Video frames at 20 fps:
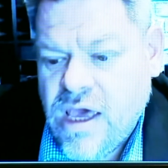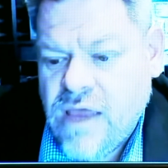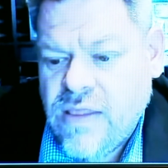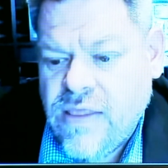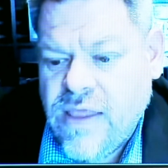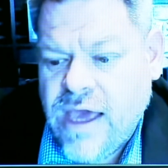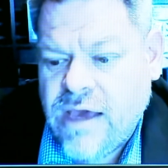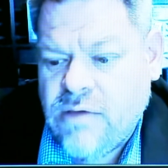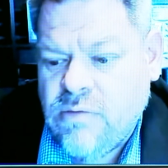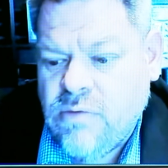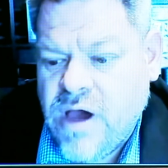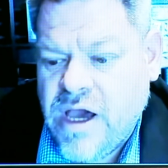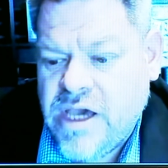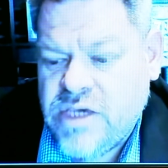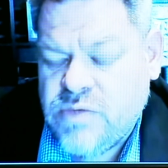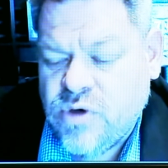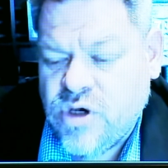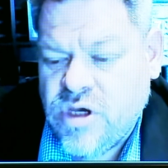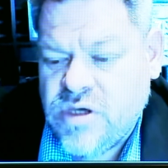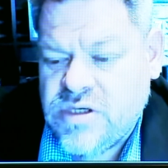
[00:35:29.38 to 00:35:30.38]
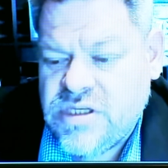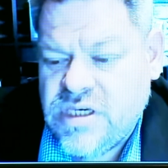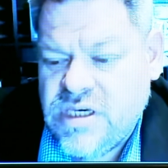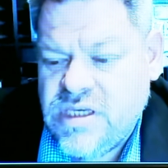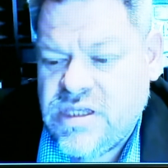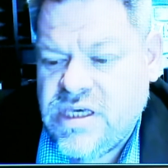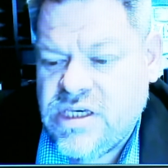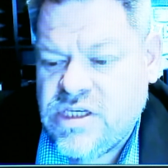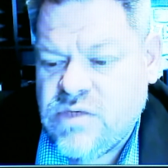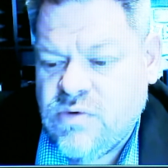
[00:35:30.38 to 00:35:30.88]
And likewise, we're going to
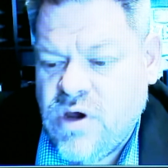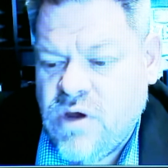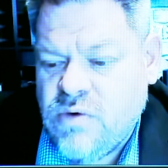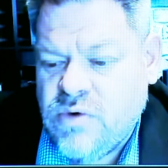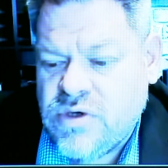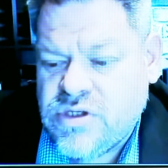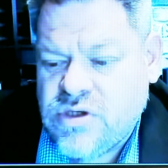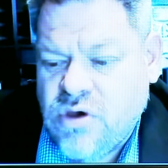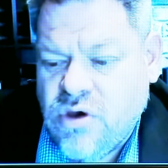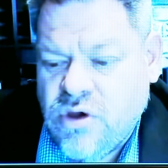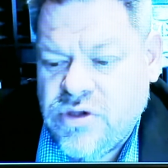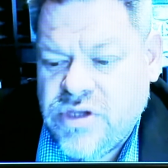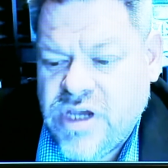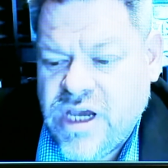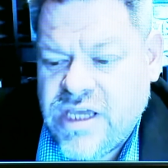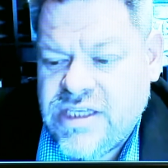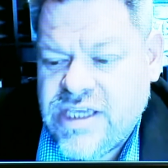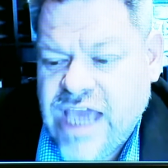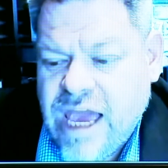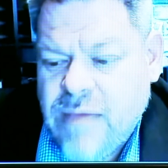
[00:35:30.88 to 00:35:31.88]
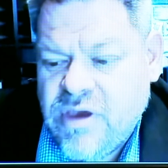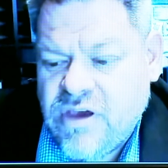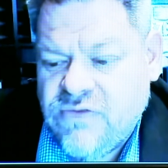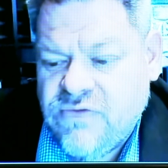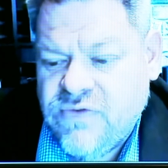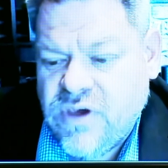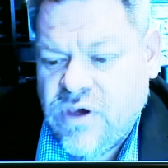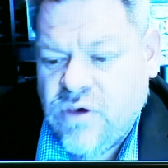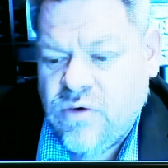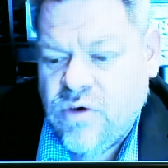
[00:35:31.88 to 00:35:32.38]
see things around what's called dynamic
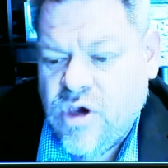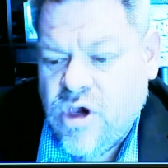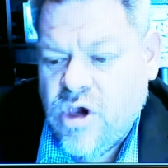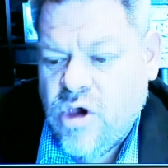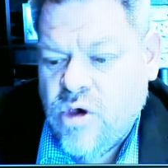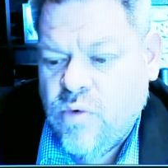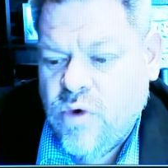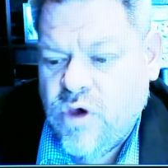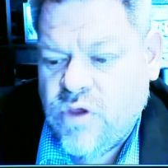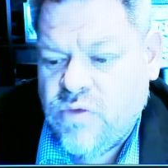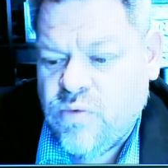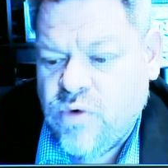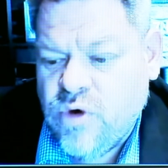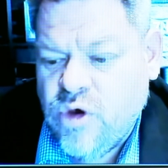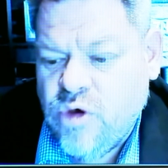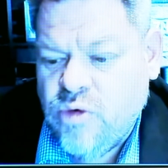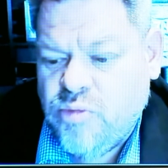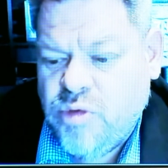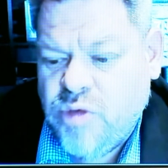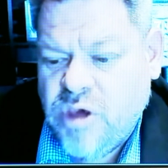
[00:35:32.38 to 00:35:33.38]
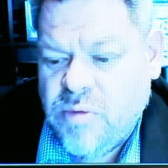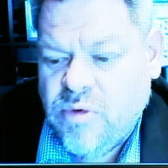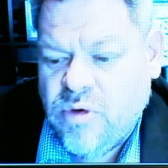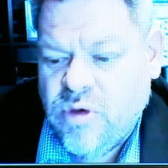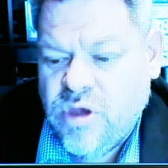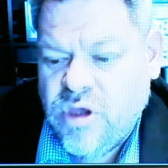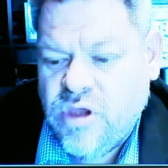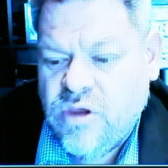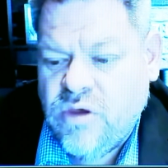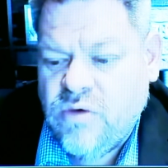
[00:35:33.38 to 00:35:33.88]
view with
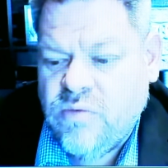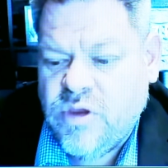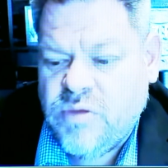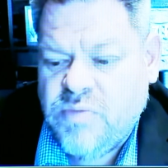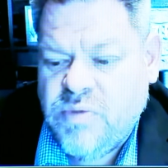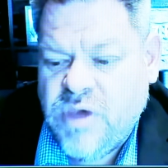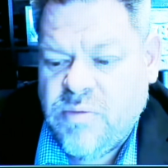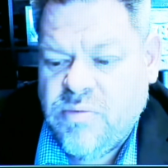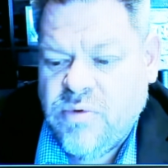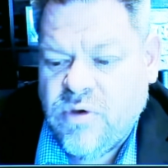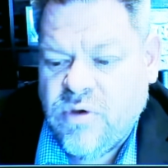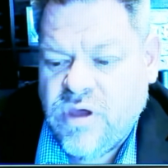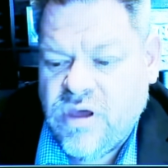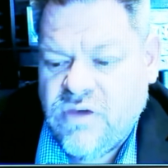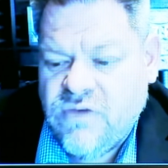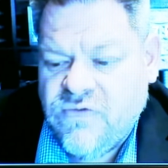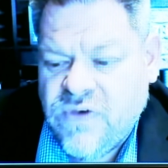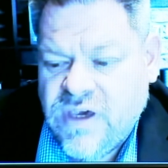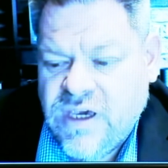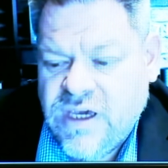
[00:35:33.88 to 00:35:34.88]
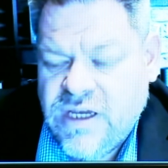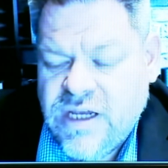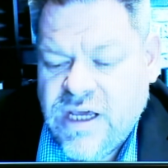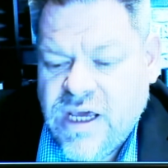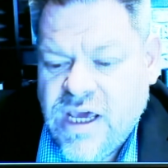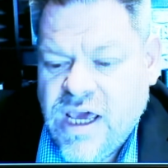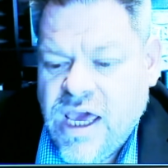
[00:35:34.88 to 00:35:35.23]
people feed.